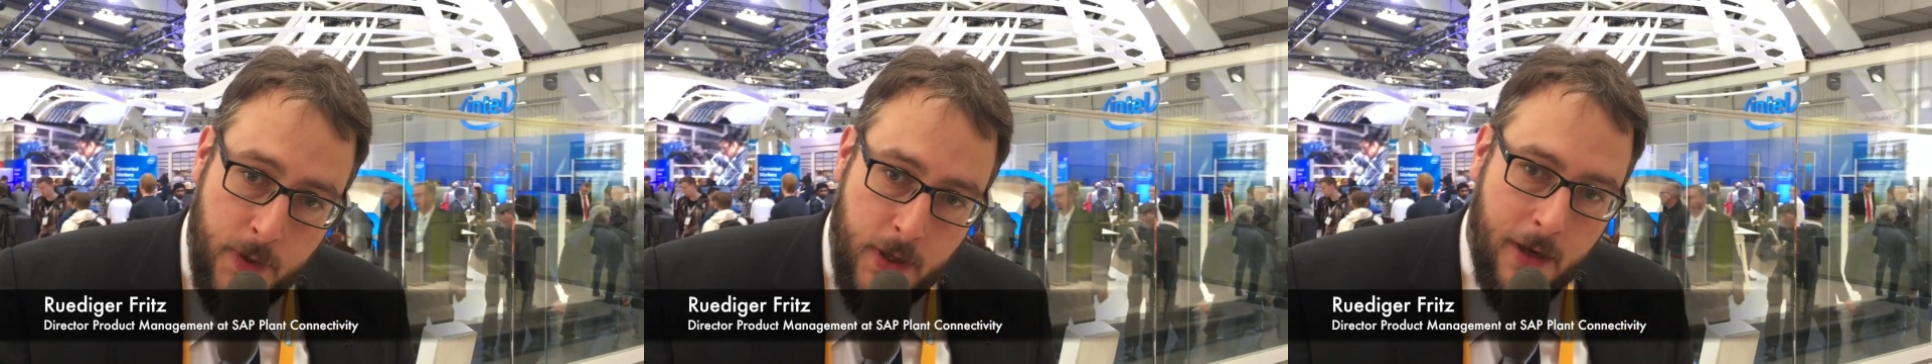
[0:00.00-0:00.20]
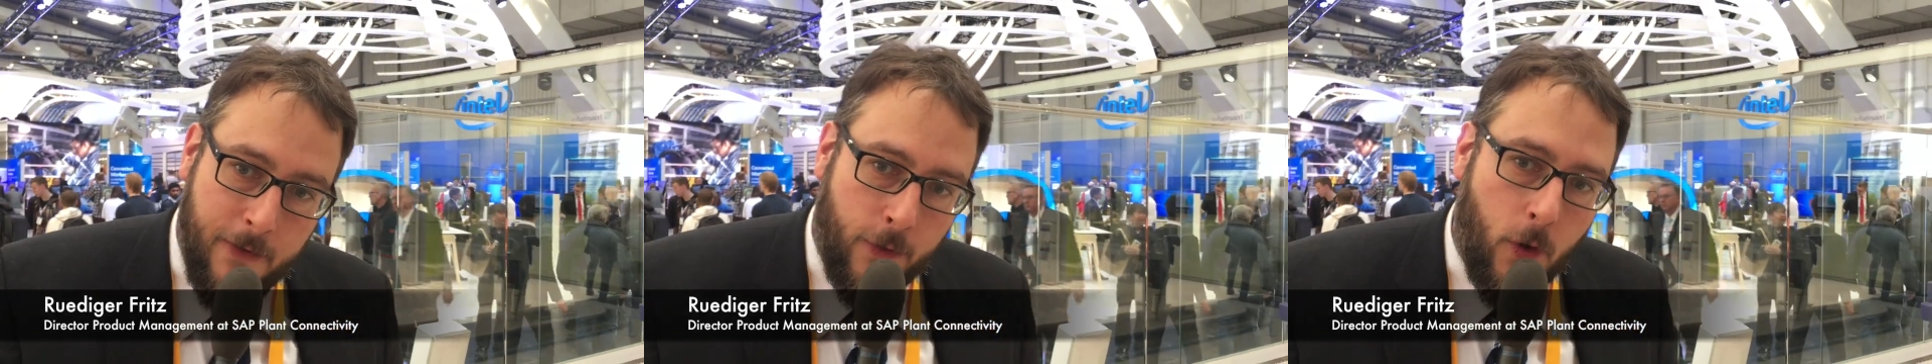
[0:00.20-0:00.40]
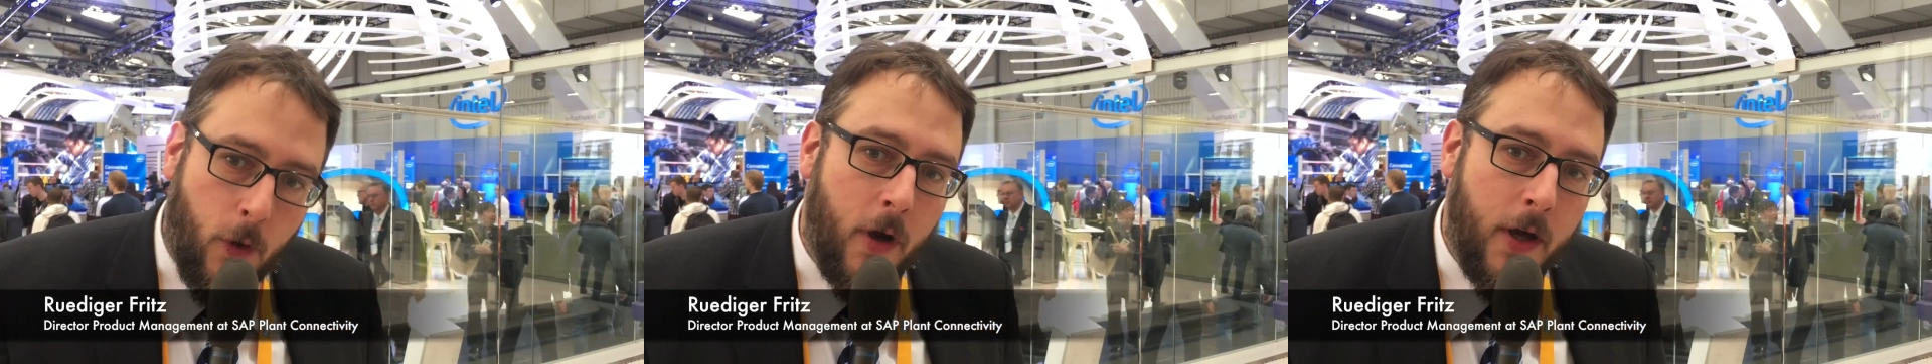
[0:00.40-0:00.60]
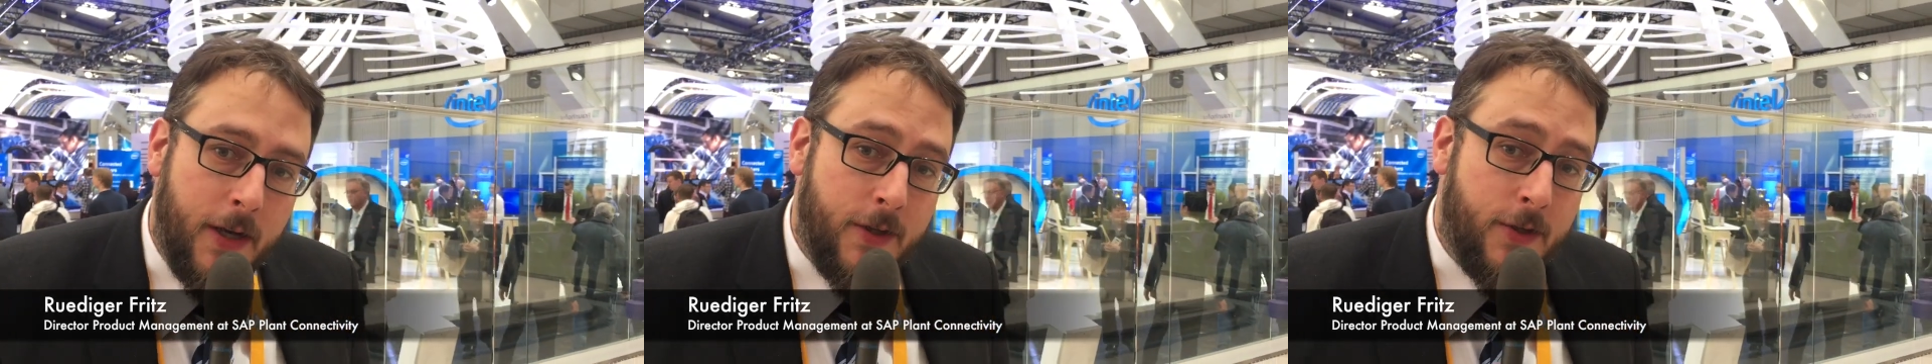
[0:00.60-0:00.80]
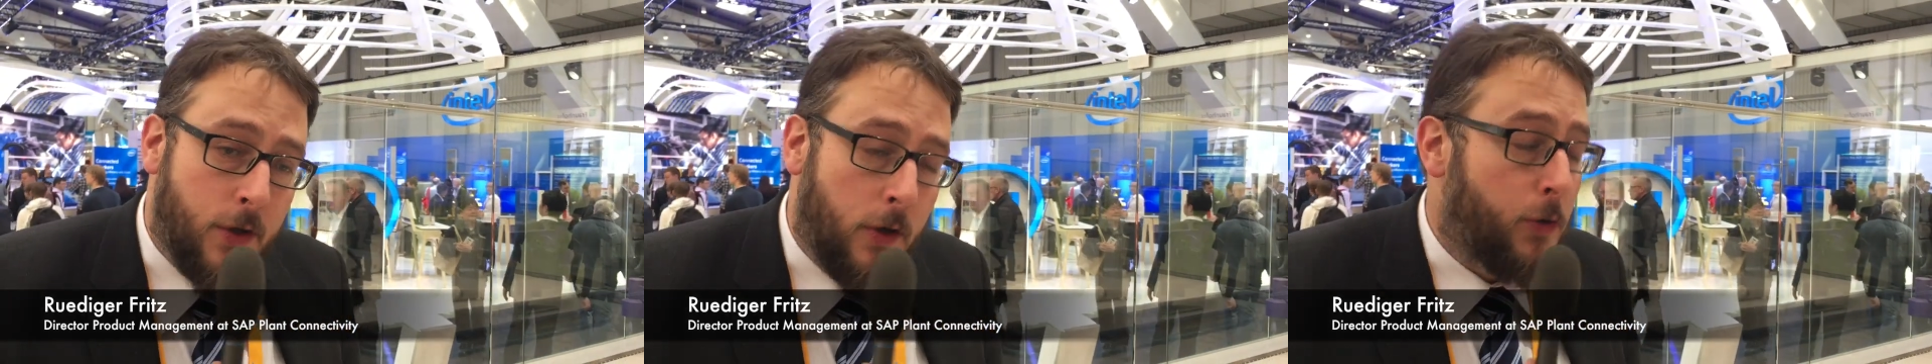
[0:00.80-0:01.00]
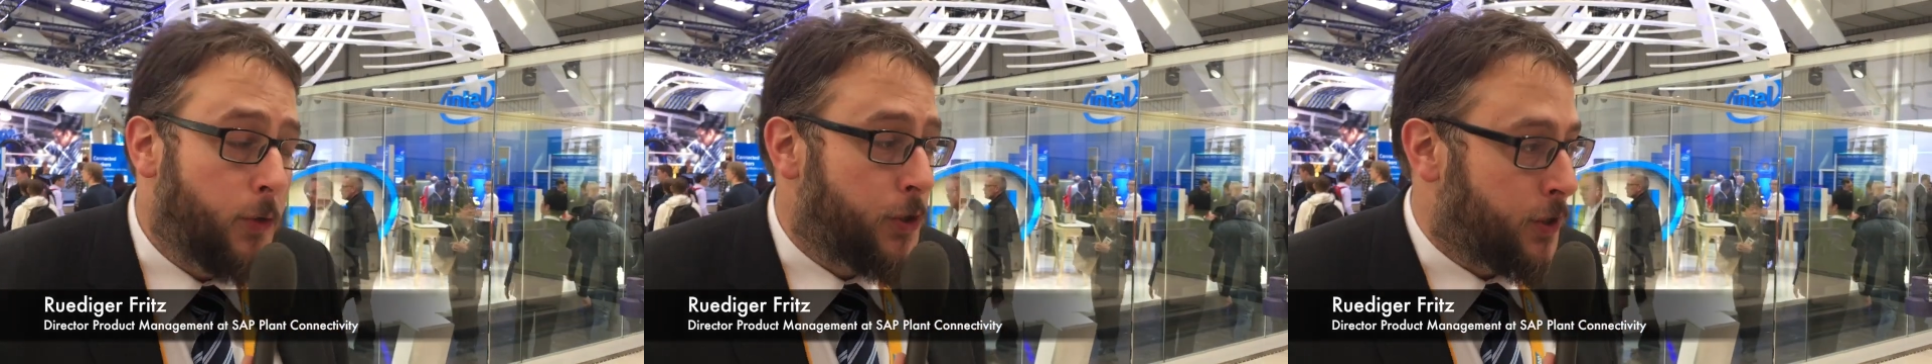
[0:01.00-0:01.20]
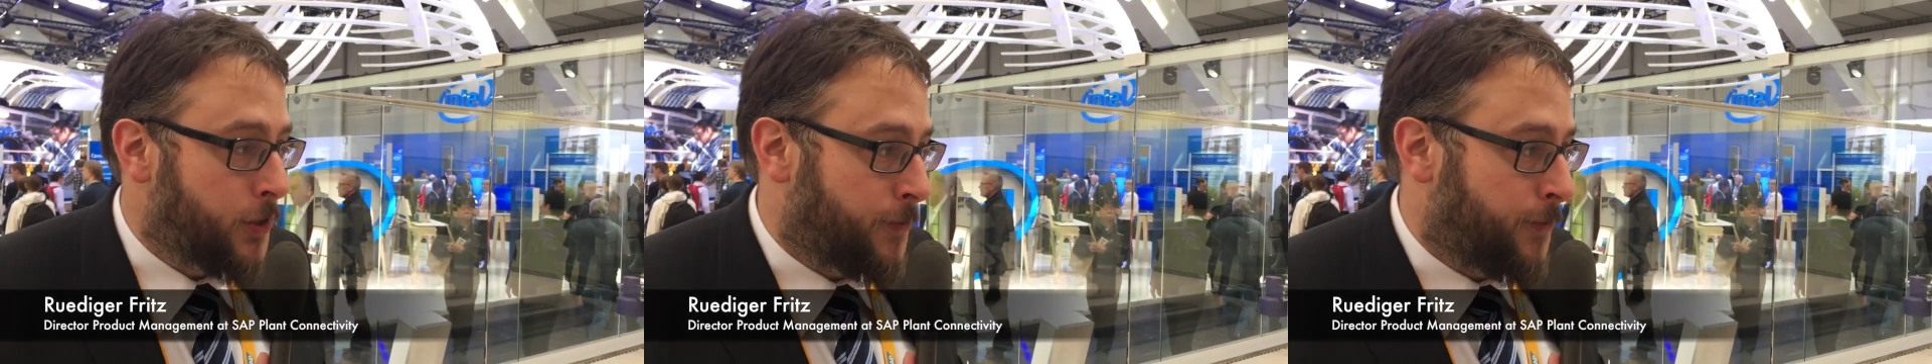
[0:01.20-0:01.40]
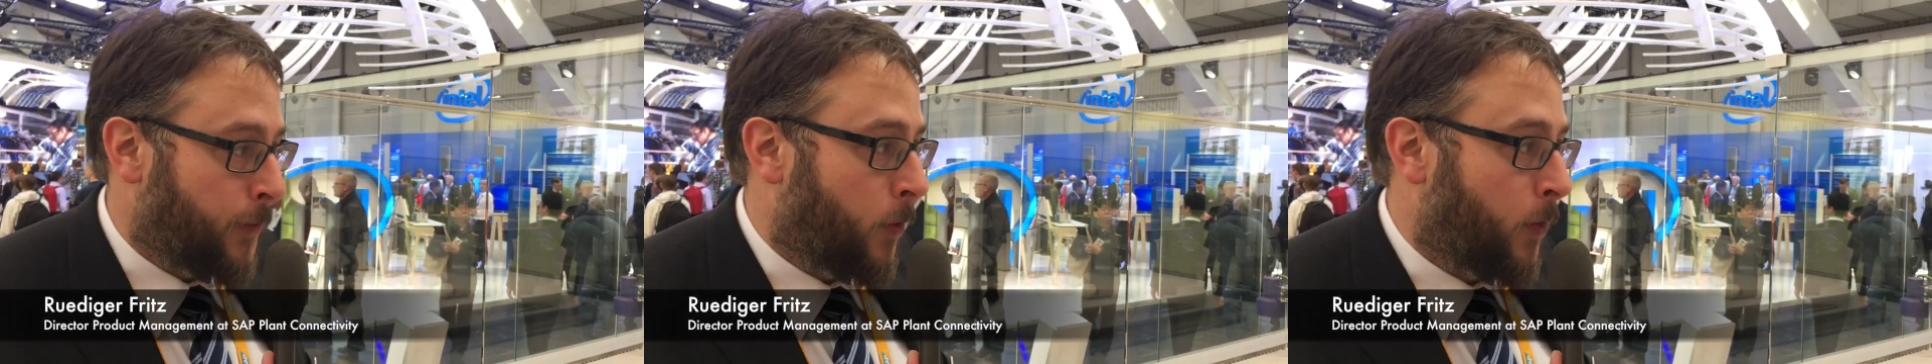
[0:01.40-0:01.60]
have already
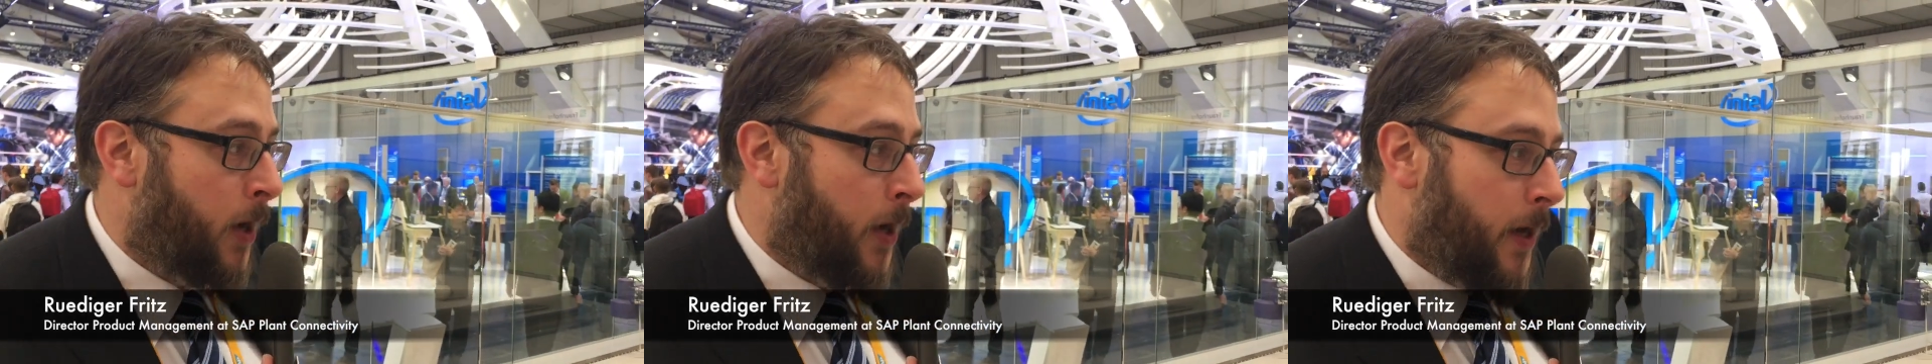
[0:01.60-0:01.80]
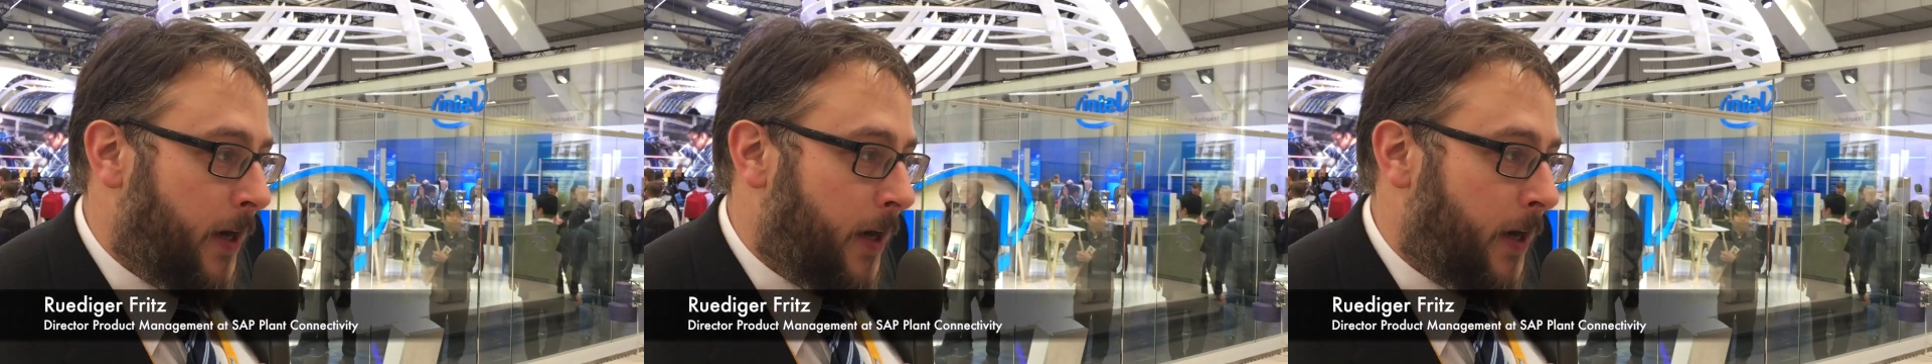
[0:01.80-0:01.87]
solutions for.